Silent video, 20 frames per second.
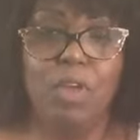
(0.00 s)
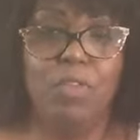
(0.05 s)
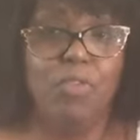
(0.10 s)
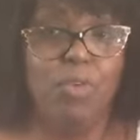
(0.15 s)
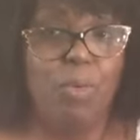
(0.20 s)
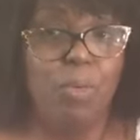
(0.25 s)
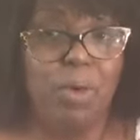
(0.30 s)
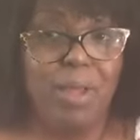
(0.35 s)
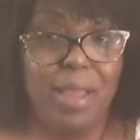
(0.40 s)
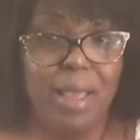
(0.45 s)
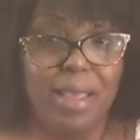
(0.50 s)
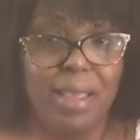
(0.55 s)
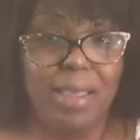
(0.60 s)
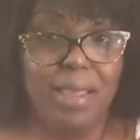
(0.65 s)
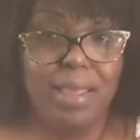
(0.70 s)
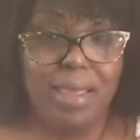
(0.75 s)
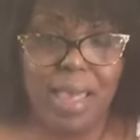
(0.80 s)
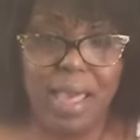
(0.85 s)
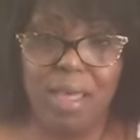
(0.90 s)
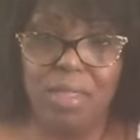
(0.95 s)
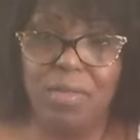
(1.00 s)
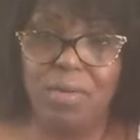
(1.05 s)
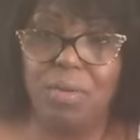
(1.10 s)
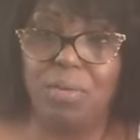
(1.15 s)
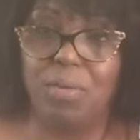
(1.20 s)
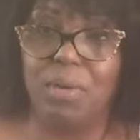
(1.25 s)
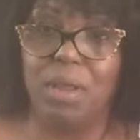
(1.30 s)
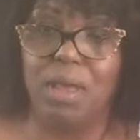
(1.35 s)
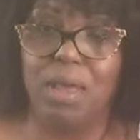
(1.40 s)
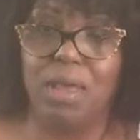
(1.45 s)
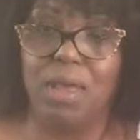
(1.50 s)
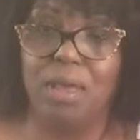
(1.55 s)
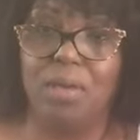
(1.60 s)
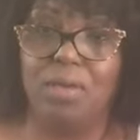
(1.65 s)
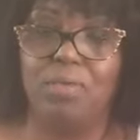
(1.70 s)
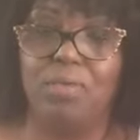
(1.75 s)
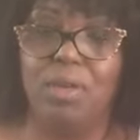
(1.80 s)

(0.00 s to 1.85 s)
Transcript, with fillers: from what I can gather and what I have